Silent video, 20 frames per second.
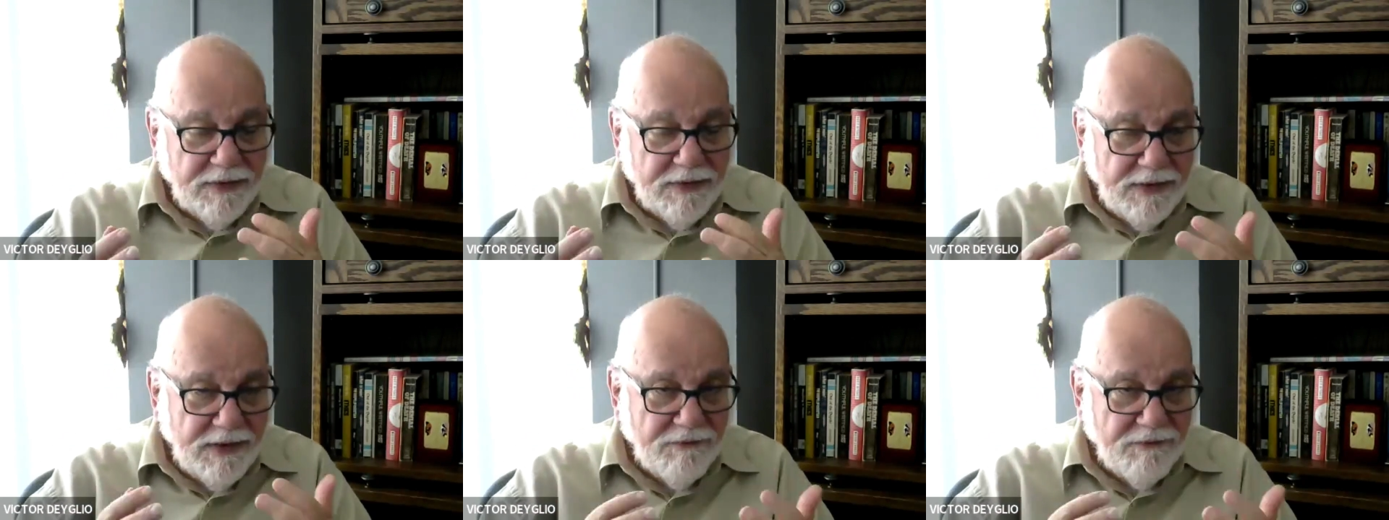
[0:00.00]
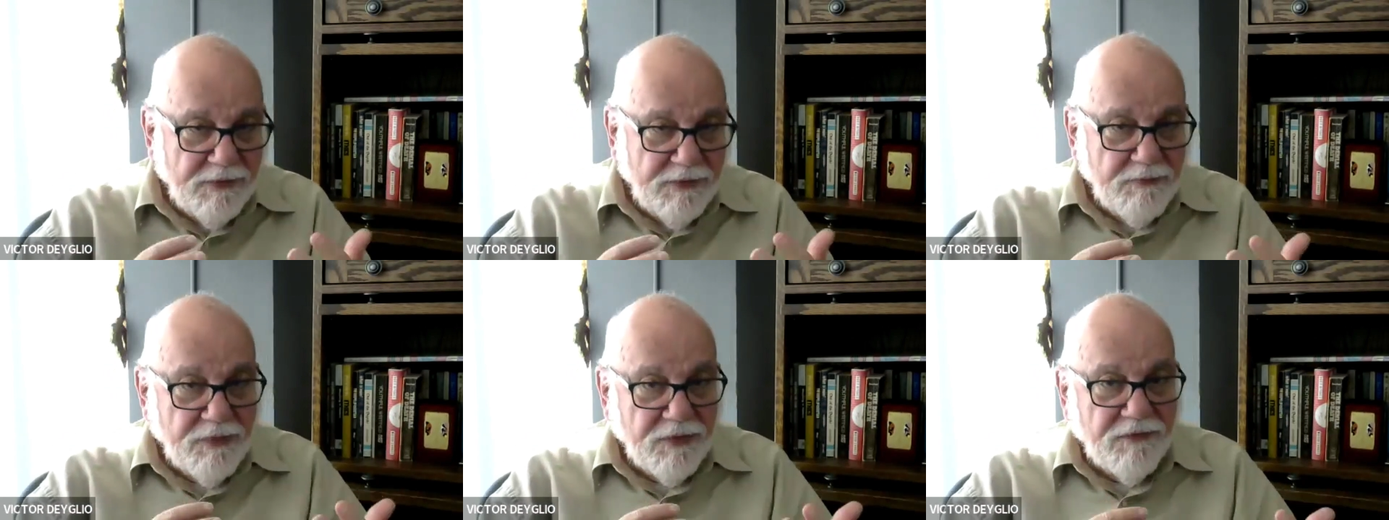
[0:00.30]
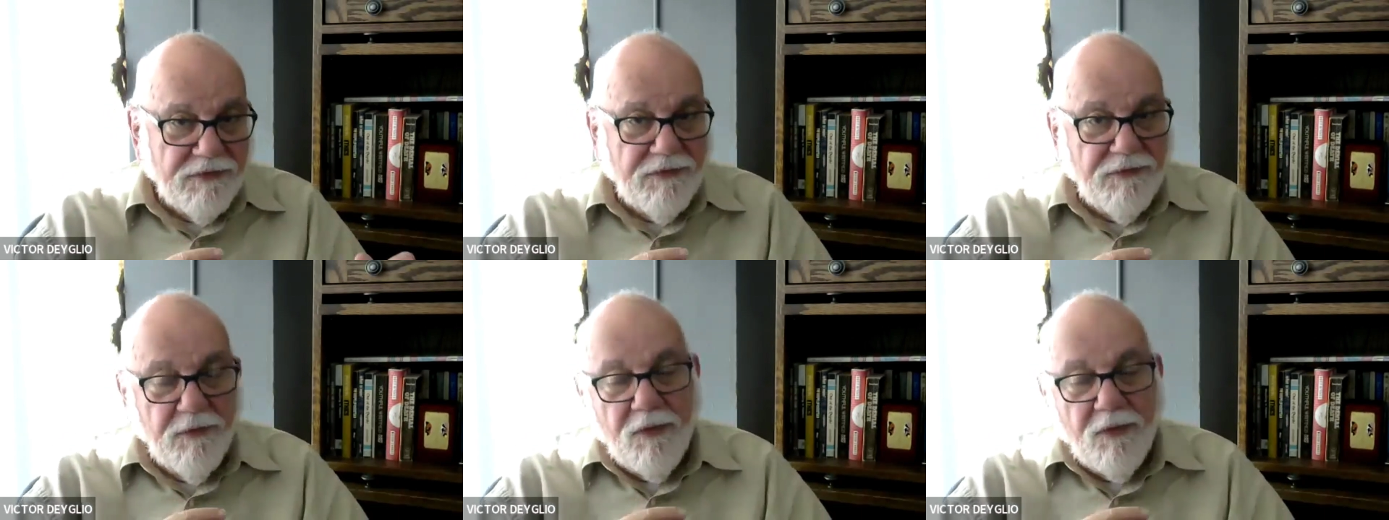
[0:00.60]
even
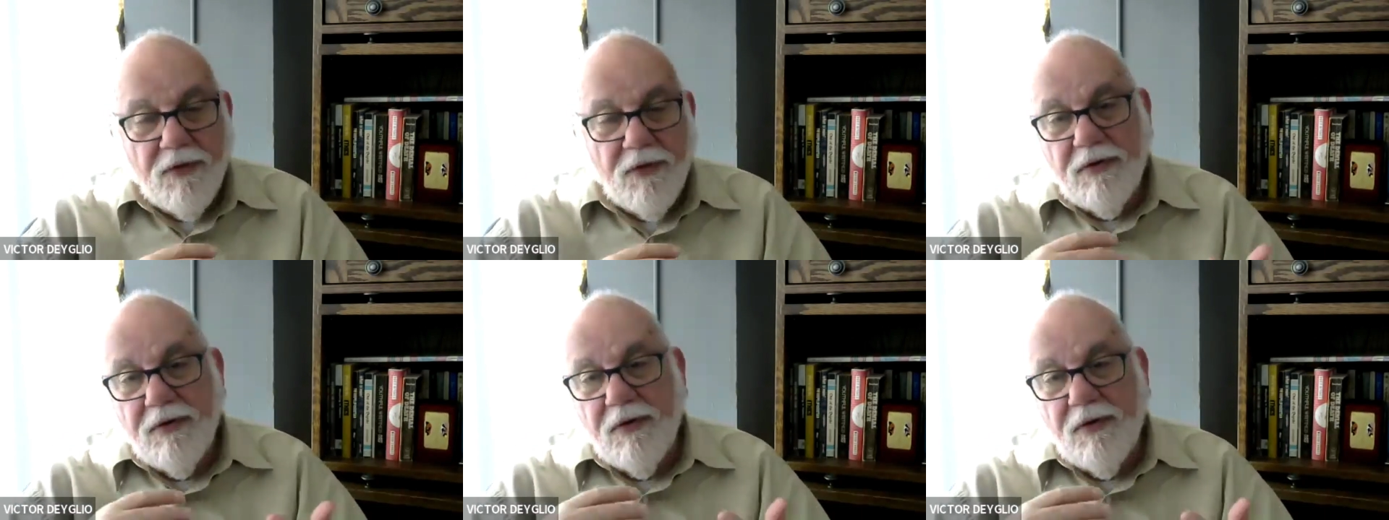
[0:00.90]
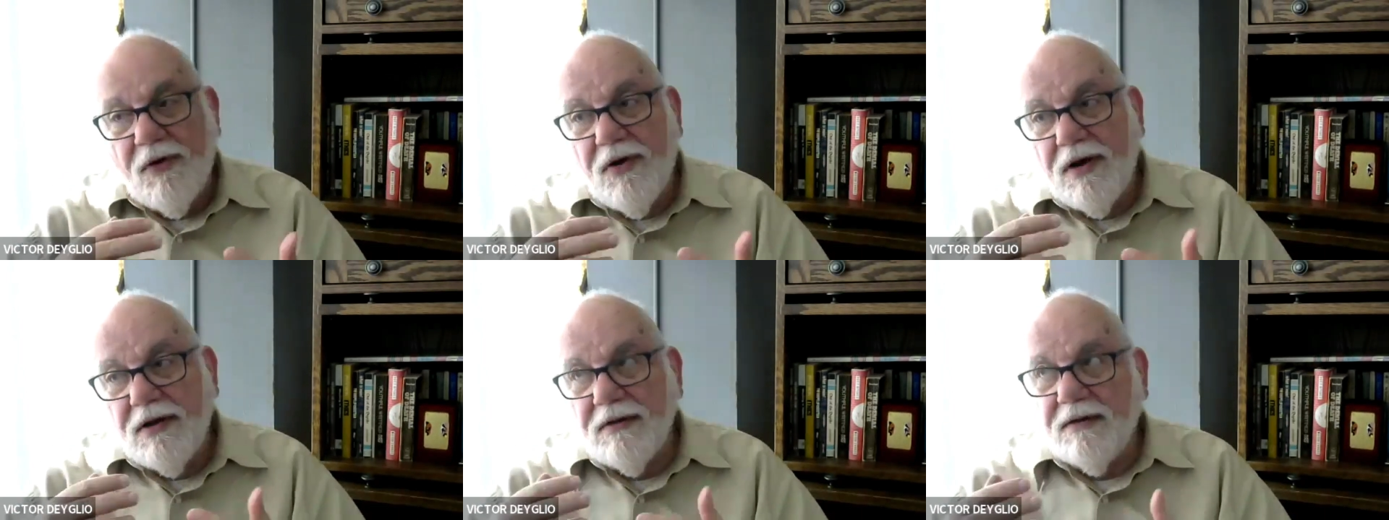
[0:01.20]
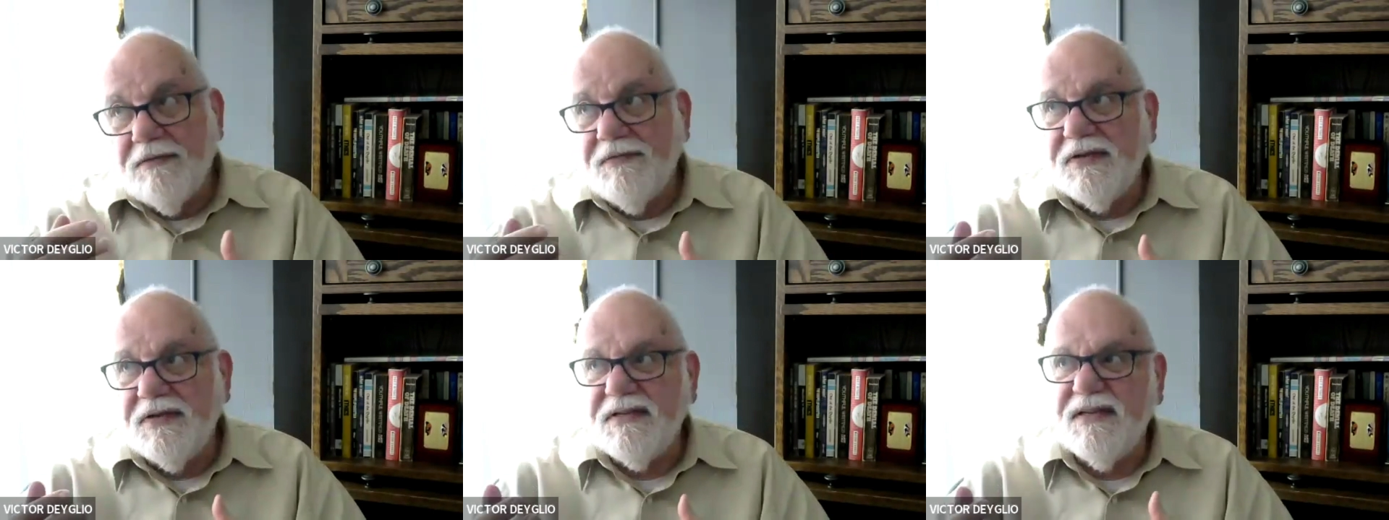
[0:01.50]
before
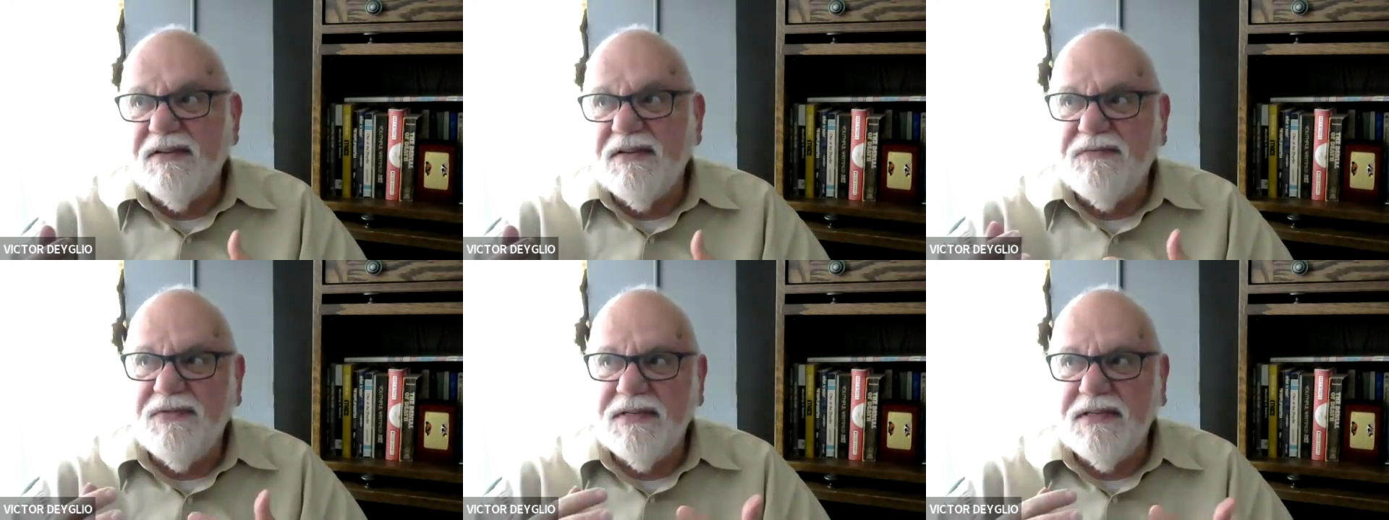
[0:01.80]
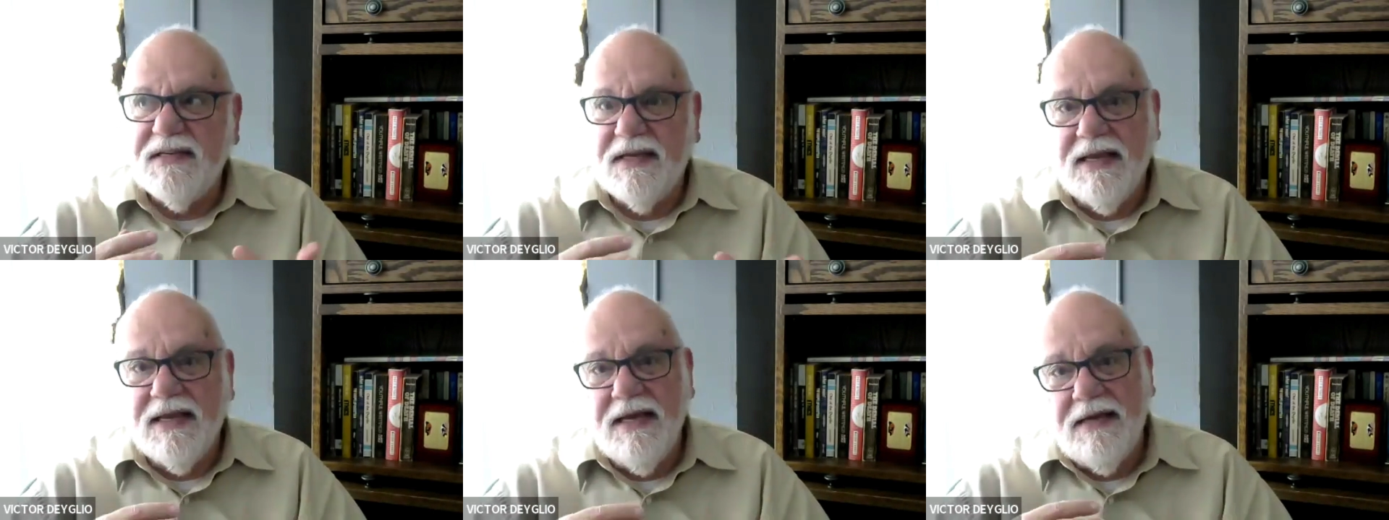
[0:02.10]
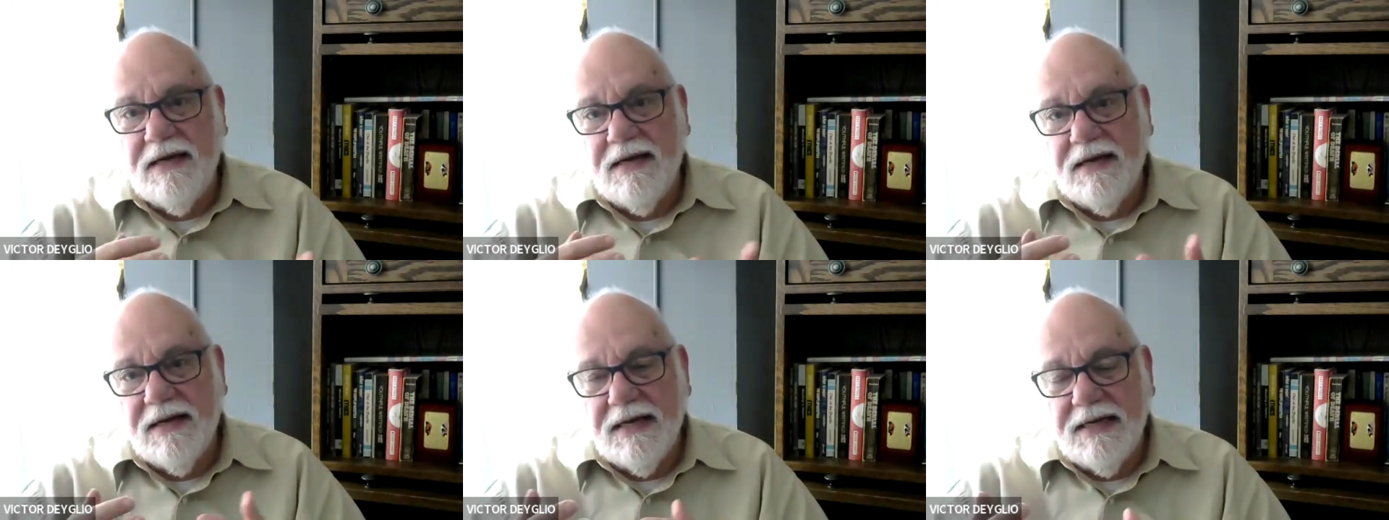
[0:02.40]
all of the
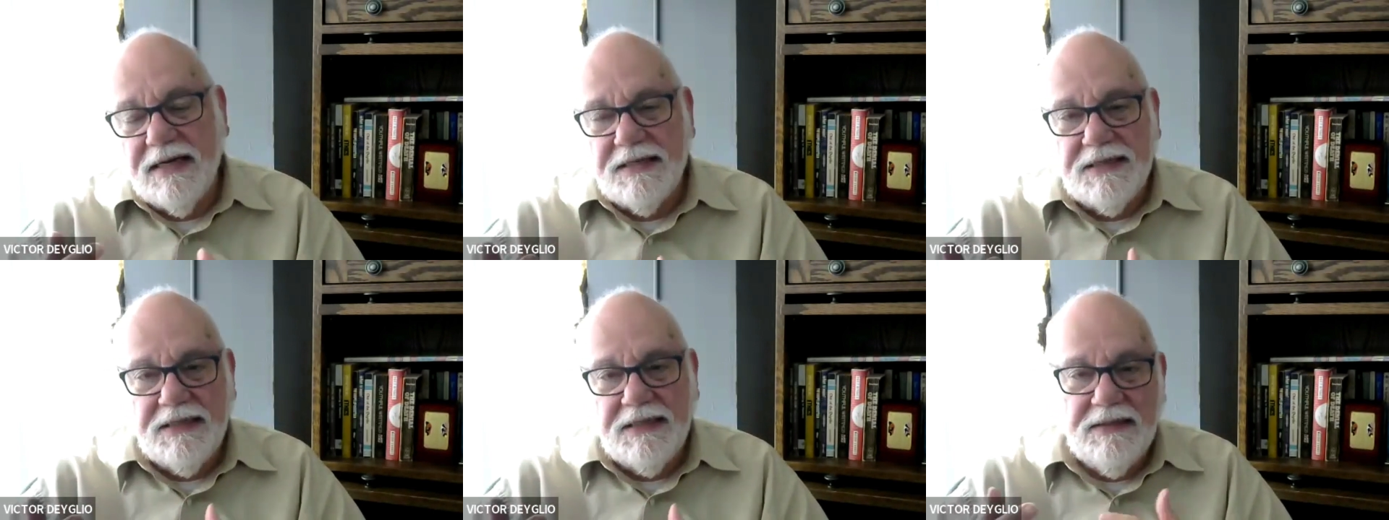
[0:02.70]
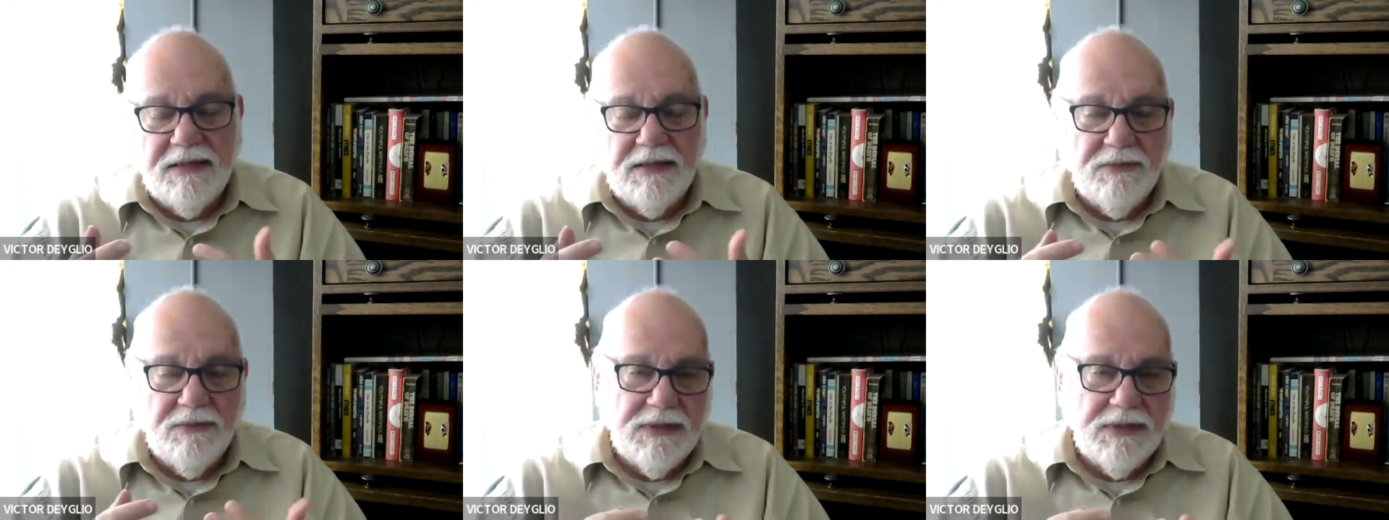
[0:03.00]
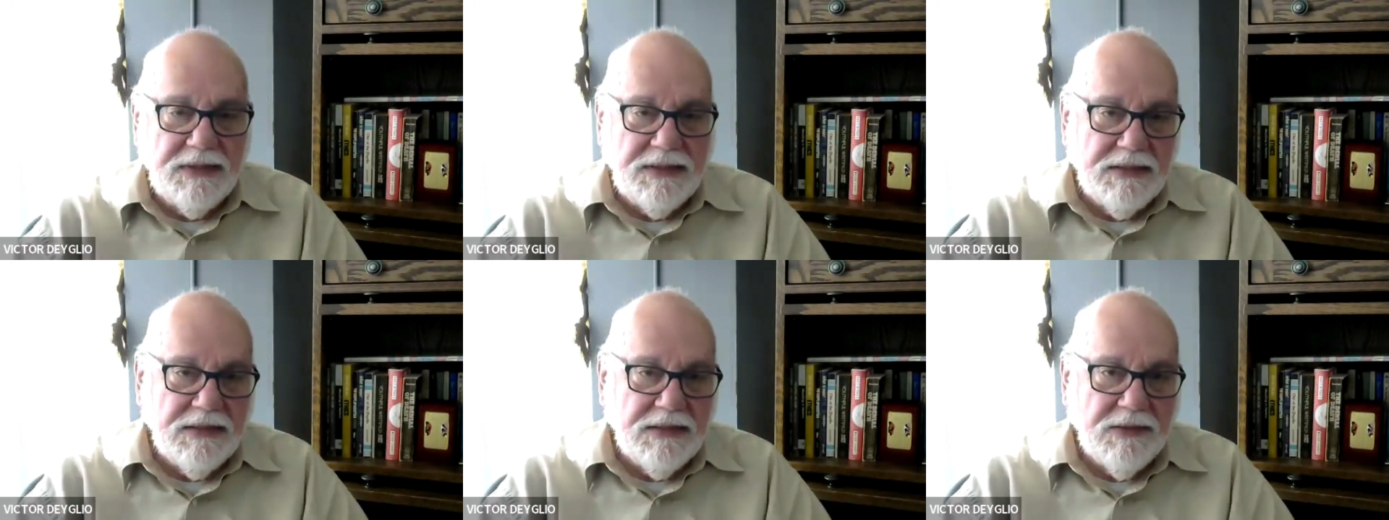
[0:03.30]
sophisticated IT that
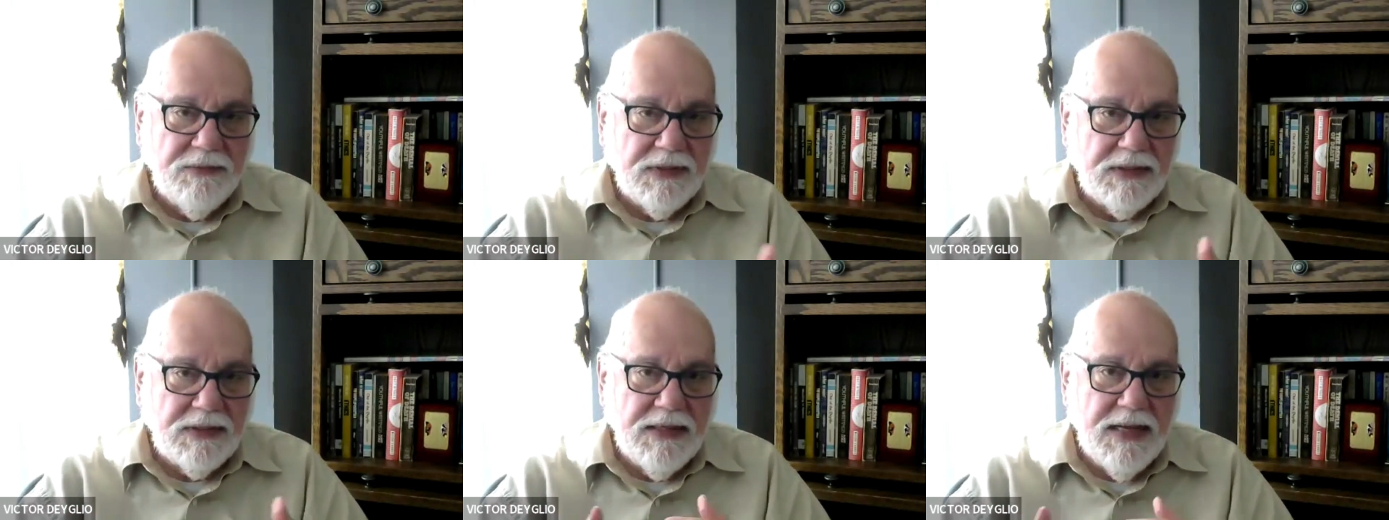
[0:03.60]
we're dealing with